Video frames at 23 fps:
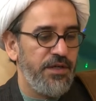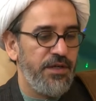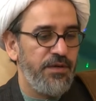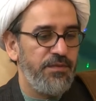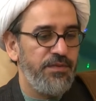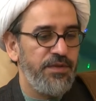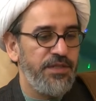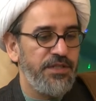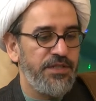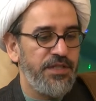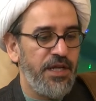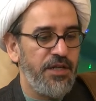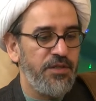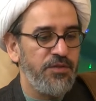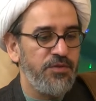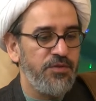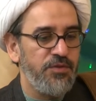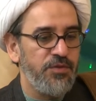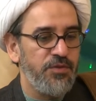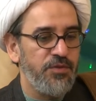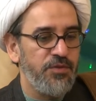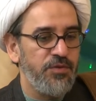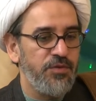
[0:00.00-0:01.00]
We tend
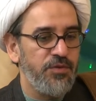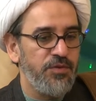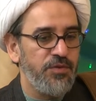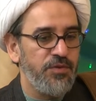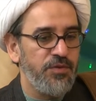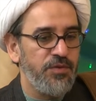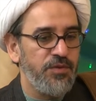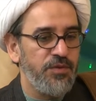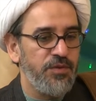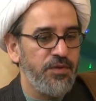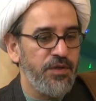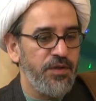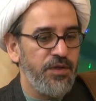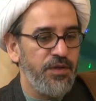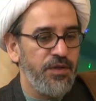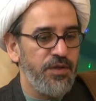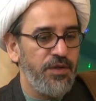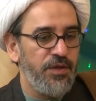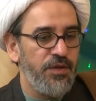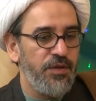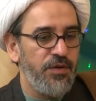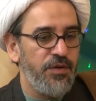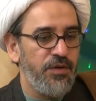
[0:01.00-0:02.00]
to,
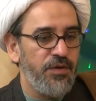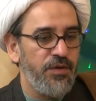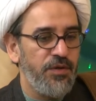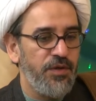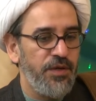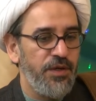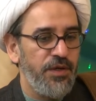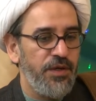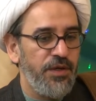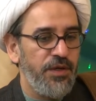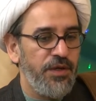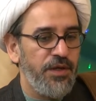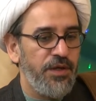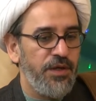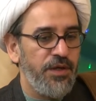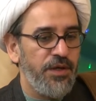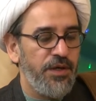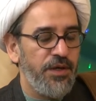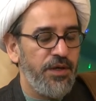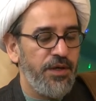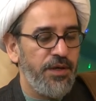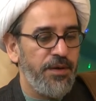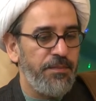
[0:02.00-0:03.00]
you know,
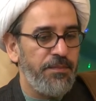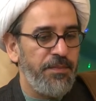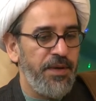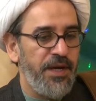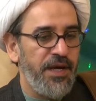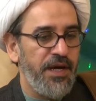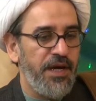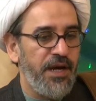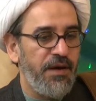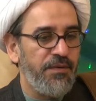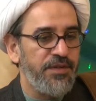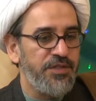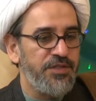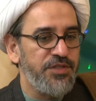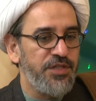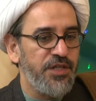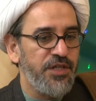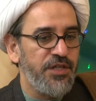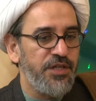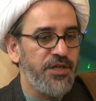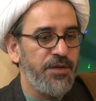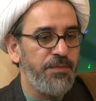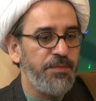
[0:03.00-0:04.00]
make our
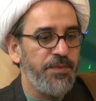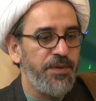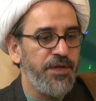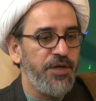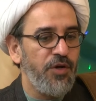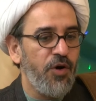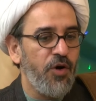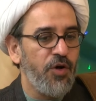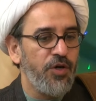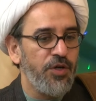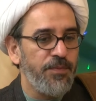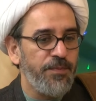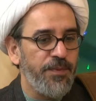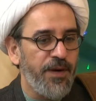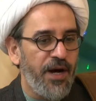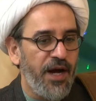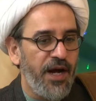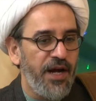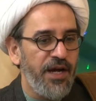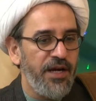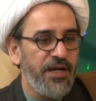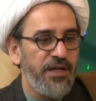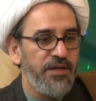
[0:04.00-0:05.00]
children
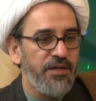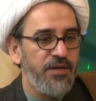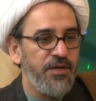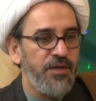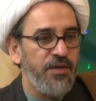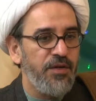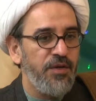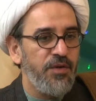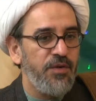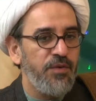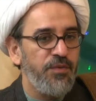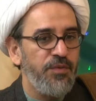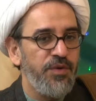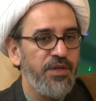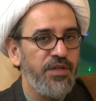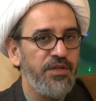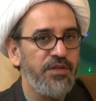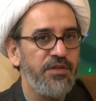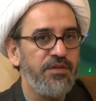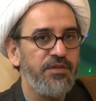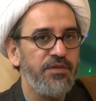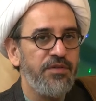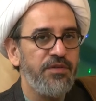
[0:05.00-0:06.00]
preoccupied
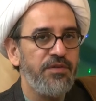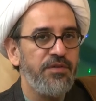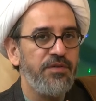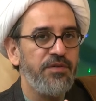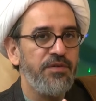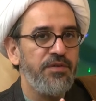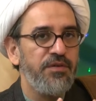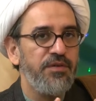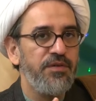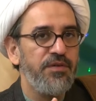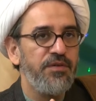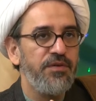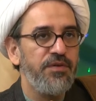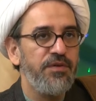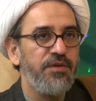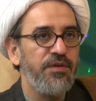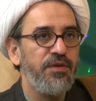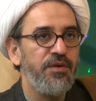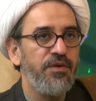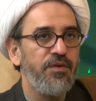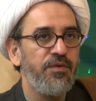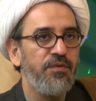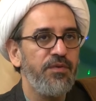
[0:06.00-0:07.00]
with, you
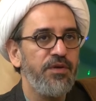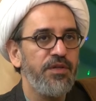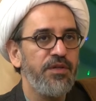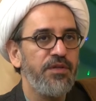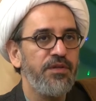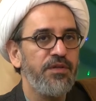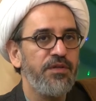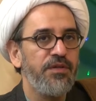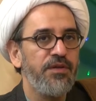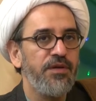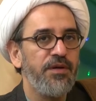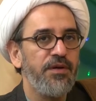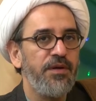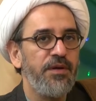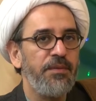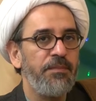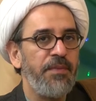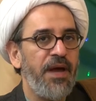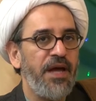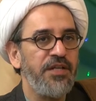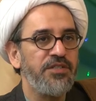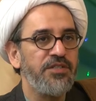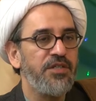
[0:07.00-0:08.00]
know, with
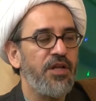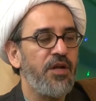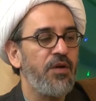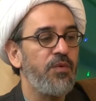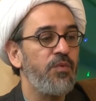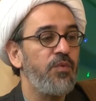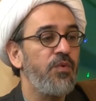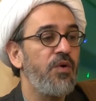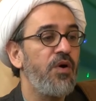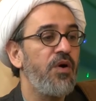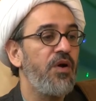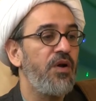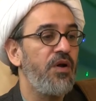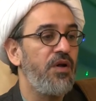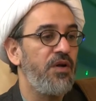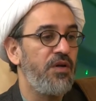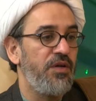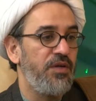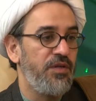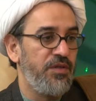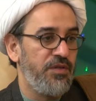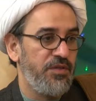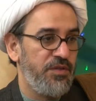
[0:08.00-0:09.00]
imaginal
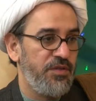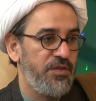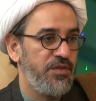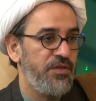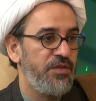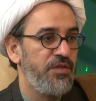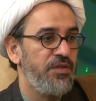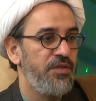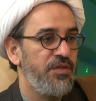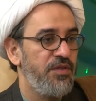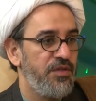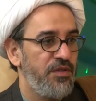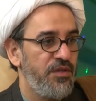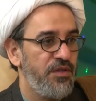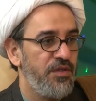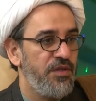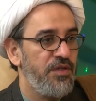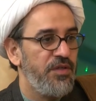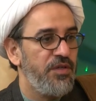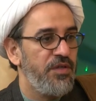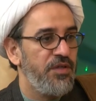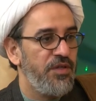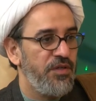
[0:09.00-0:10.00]
world, you
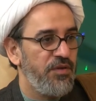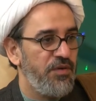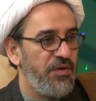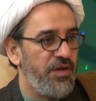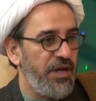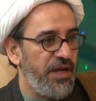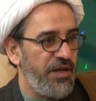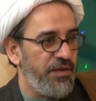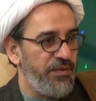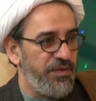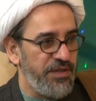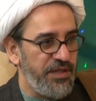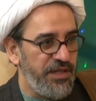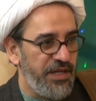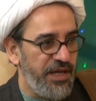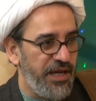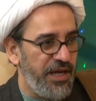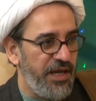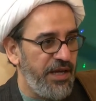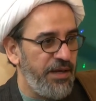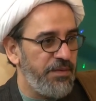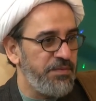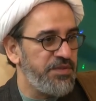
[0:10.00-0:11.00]
know, like with
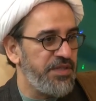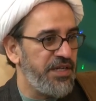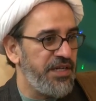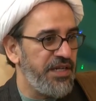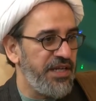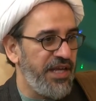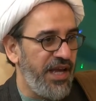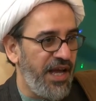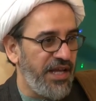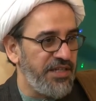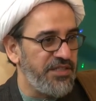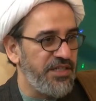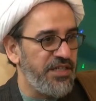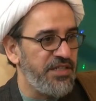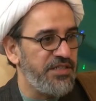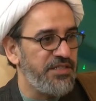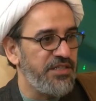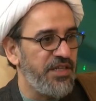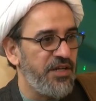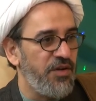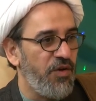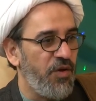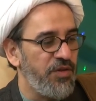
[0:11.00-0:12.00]
games and
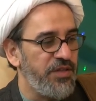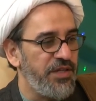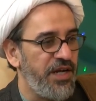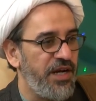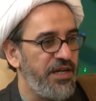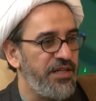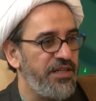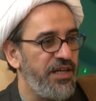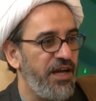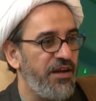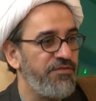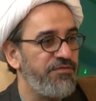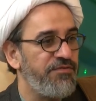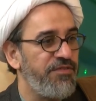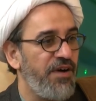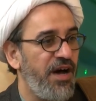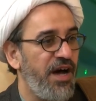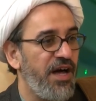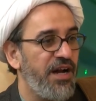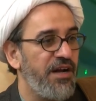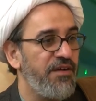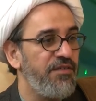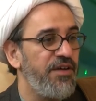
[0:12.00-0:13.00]
gadgets and all that. They are
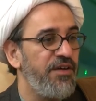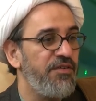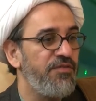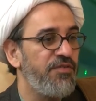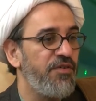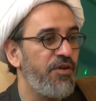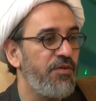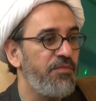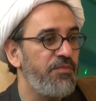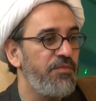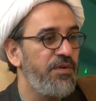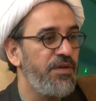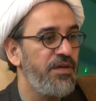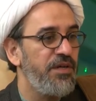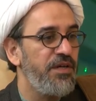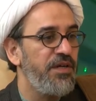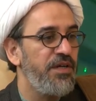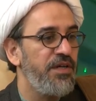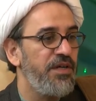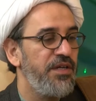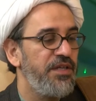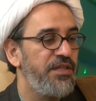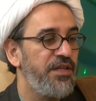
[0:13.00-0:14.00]
far away from
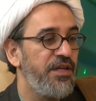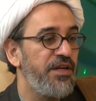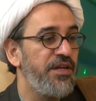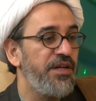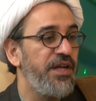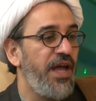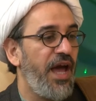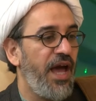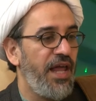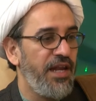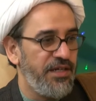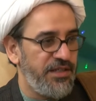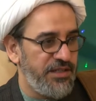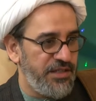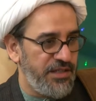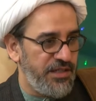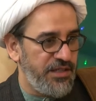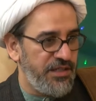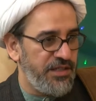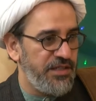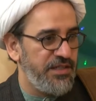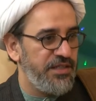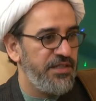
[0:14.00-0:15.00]
the reality.
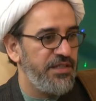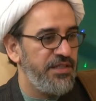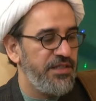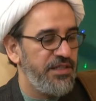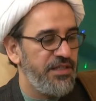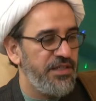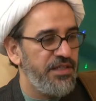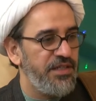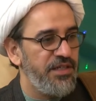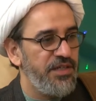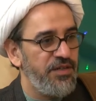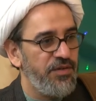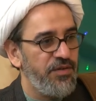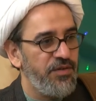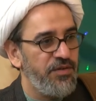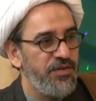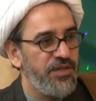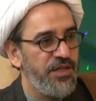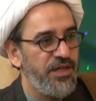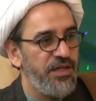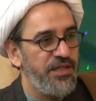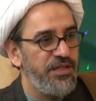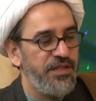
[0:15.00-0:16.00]
Indeed. You know,
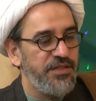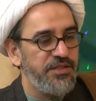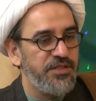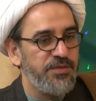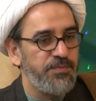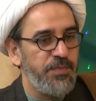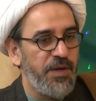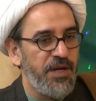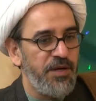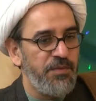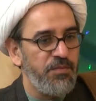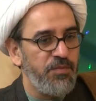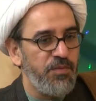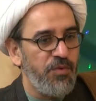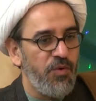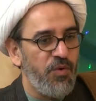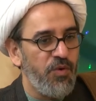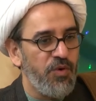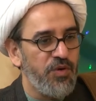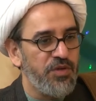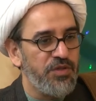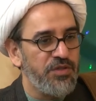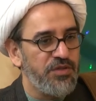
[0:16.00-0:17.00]
they spend
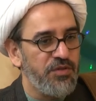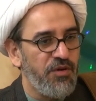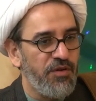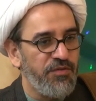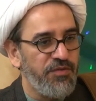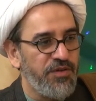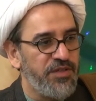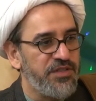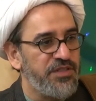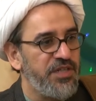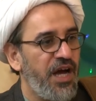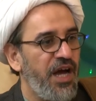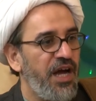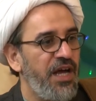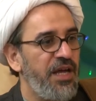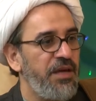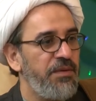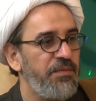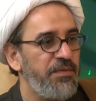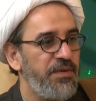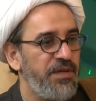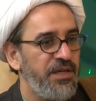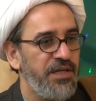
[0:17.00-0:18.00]
more of a
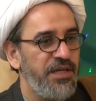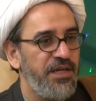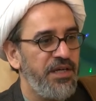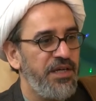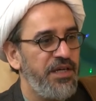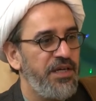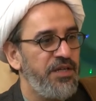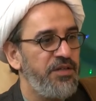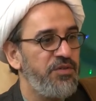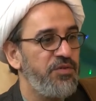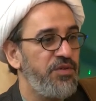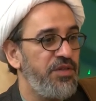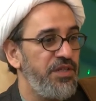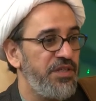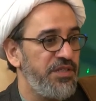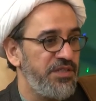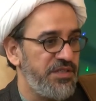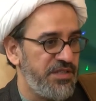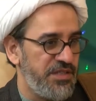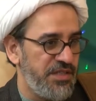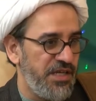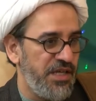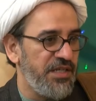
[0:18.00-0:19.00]
time into these
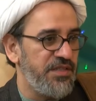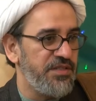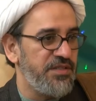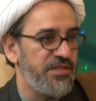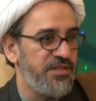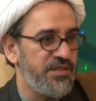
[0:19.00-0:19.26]
things.